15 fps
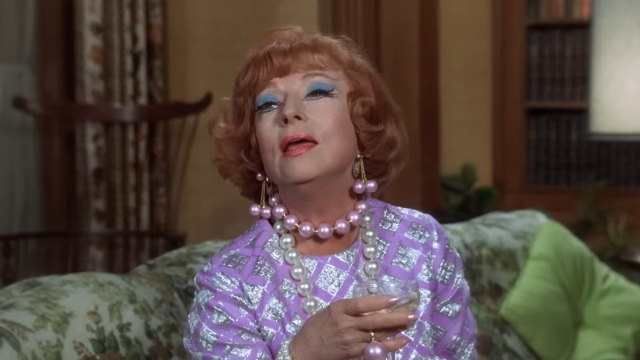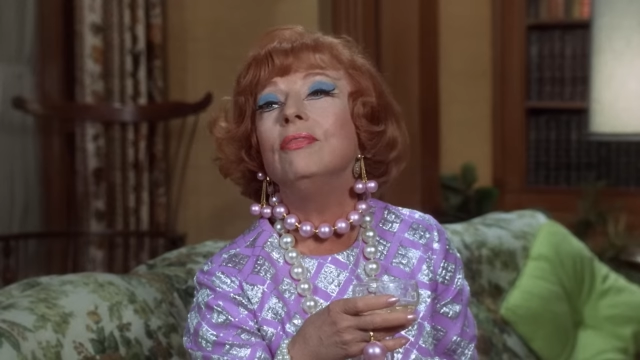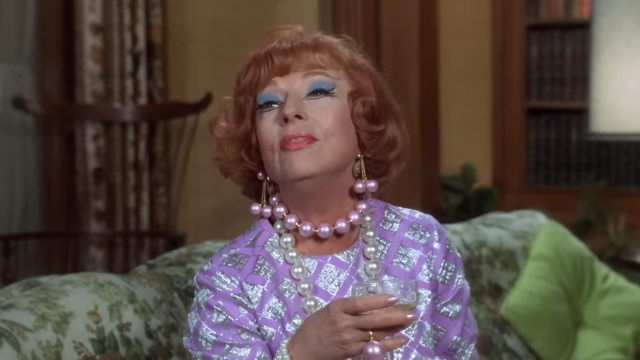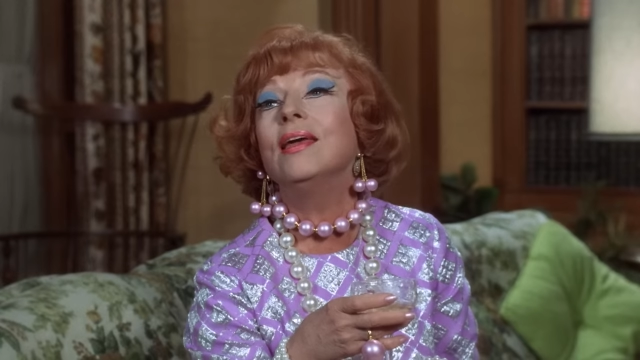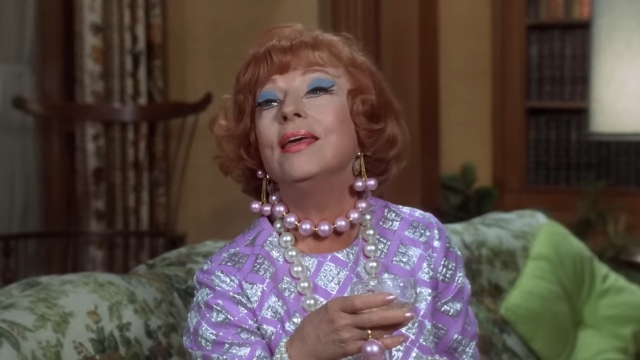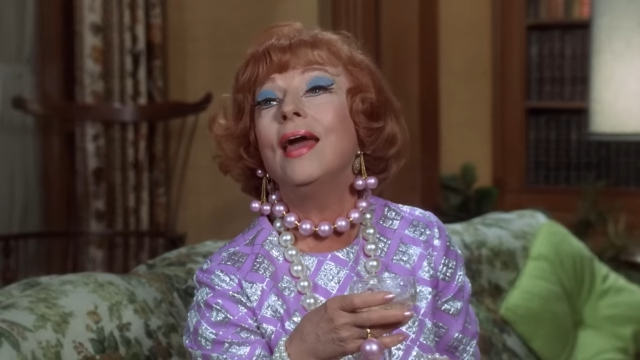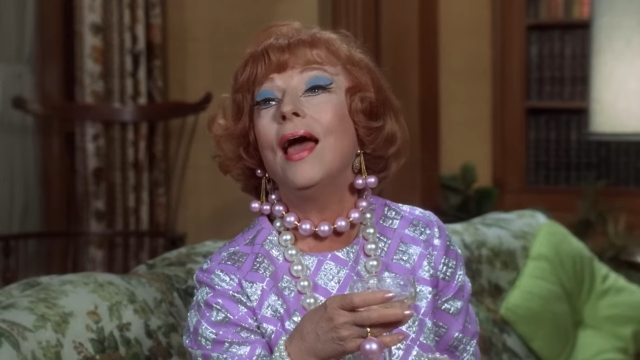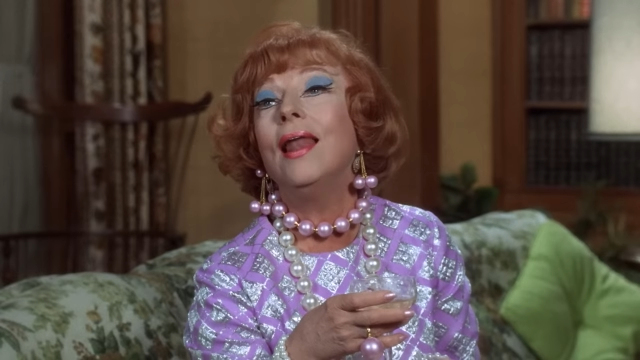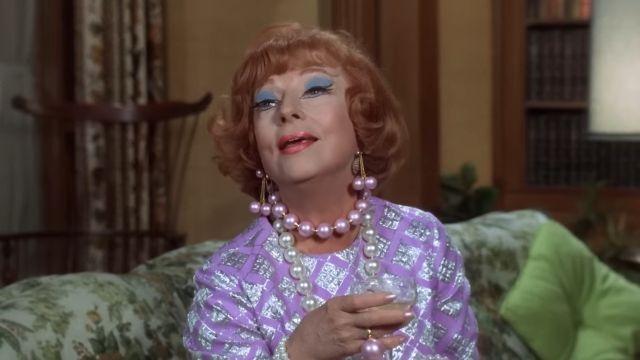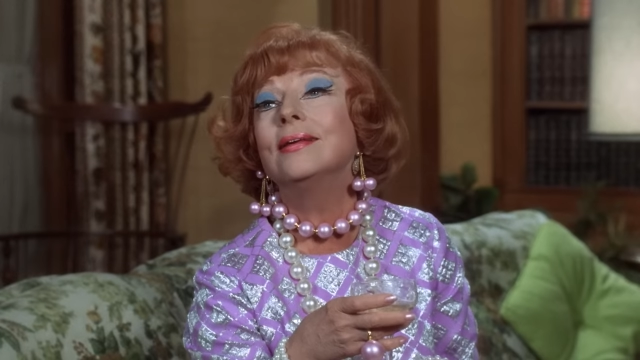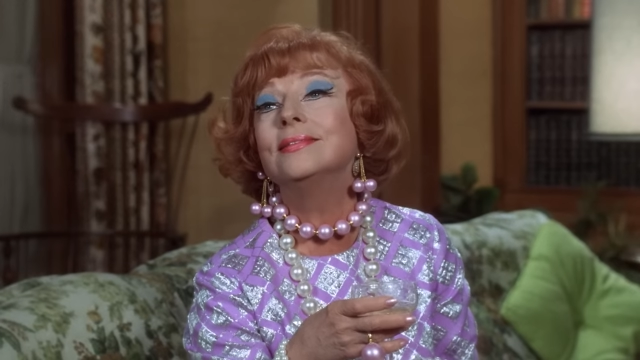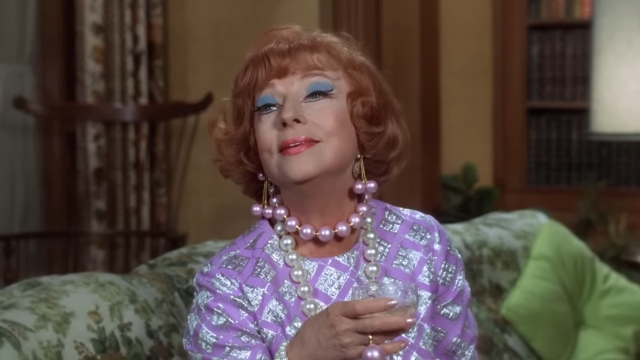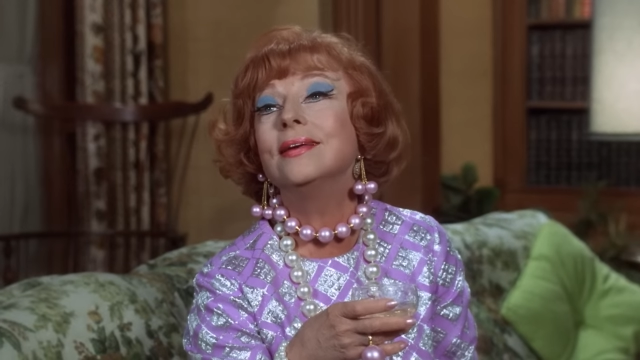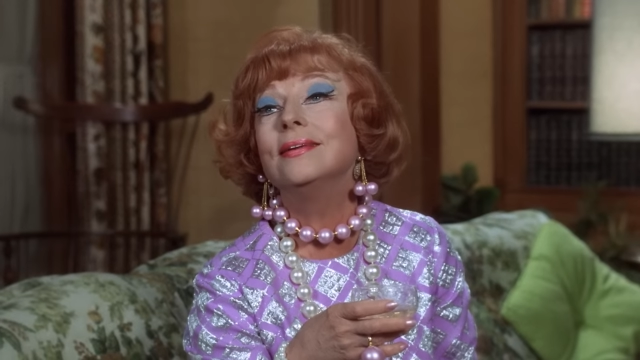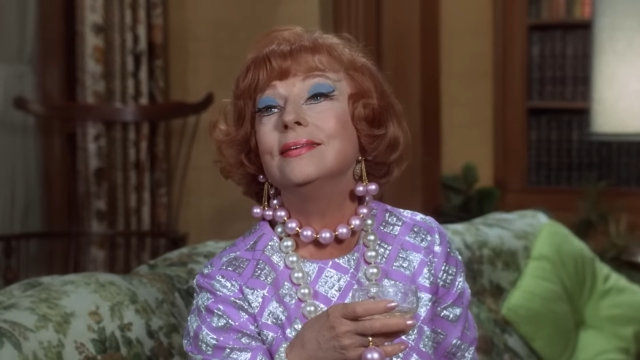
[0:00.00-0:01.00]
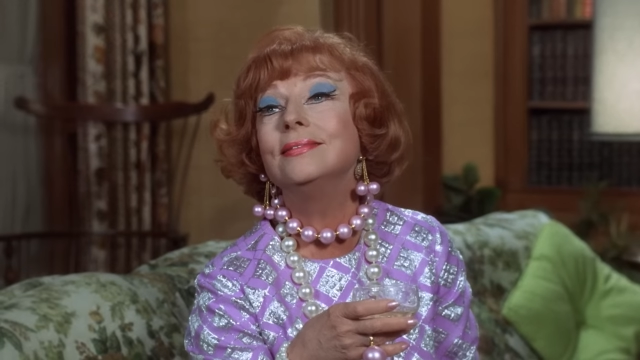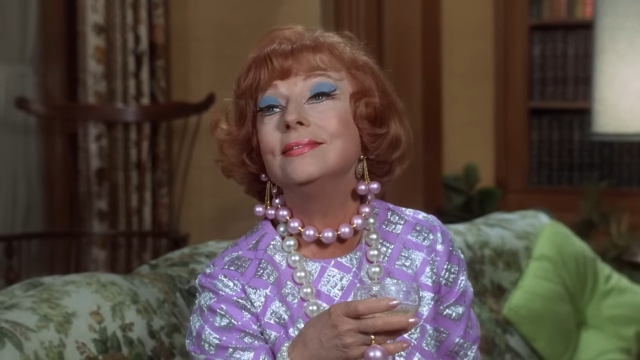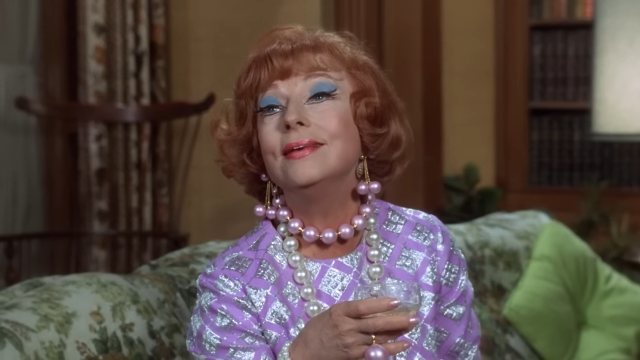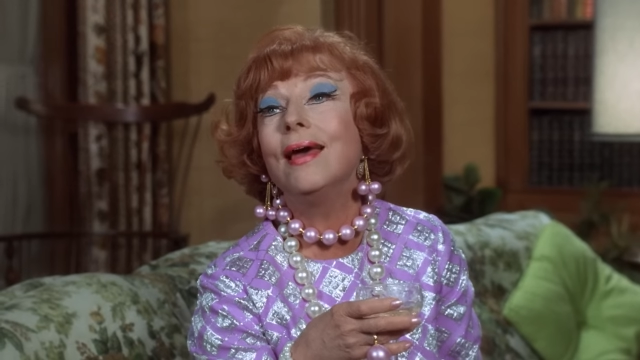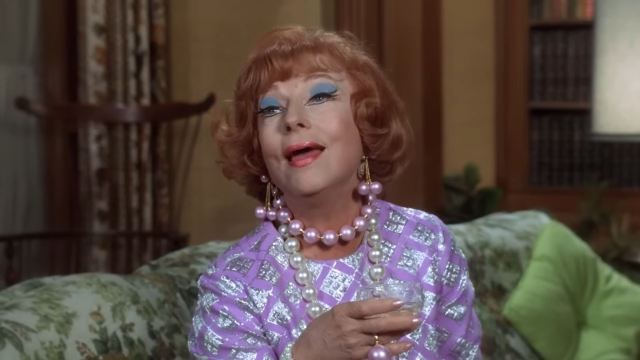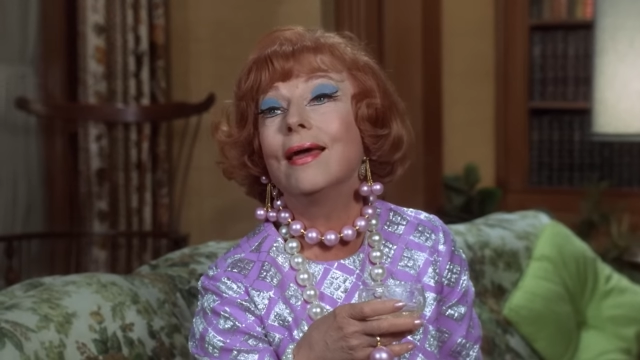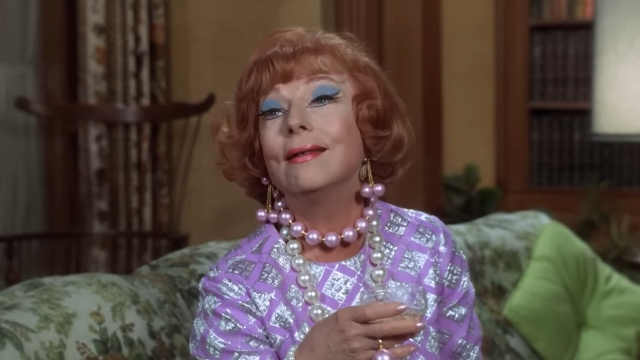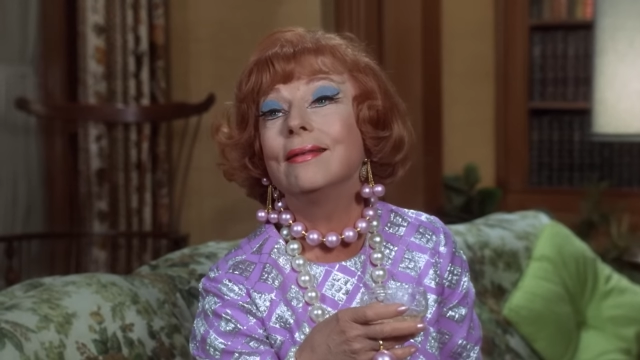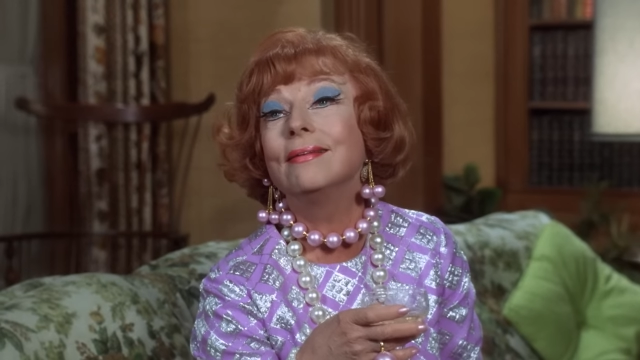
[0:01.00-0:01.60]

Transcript: in the Galaxy Gazette.